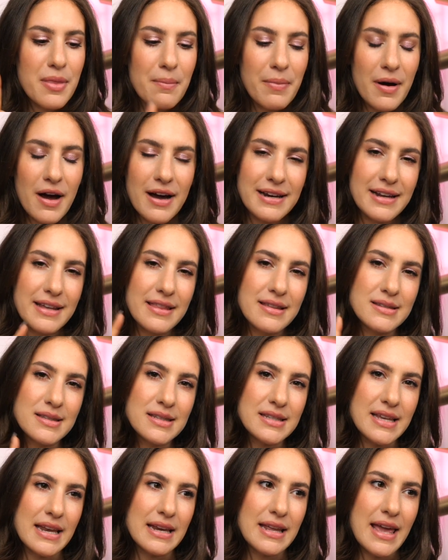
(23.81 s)
the body, the
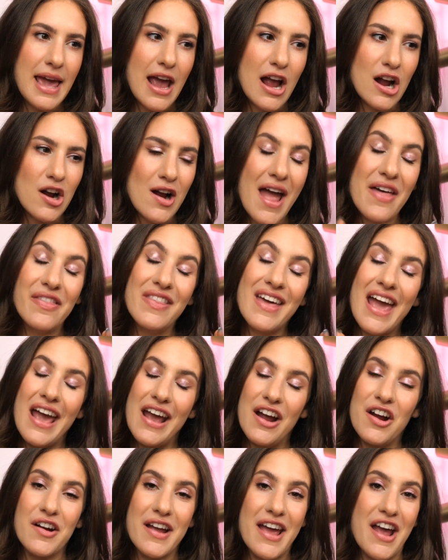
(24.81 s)
skincare, and the
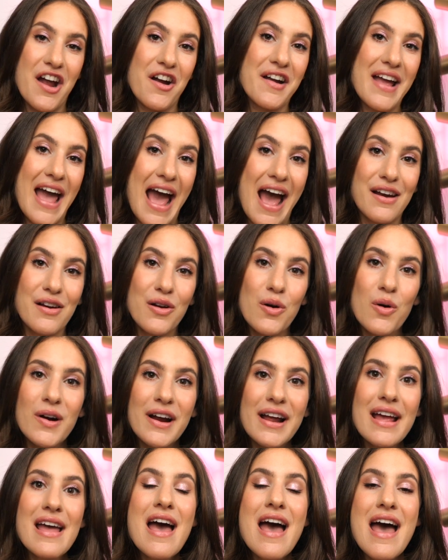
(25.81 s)
hair care
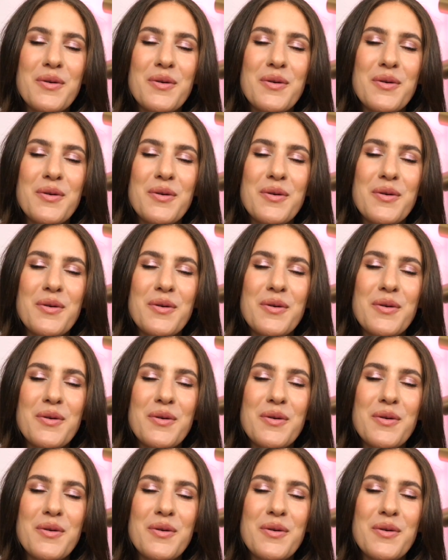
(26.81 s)
category.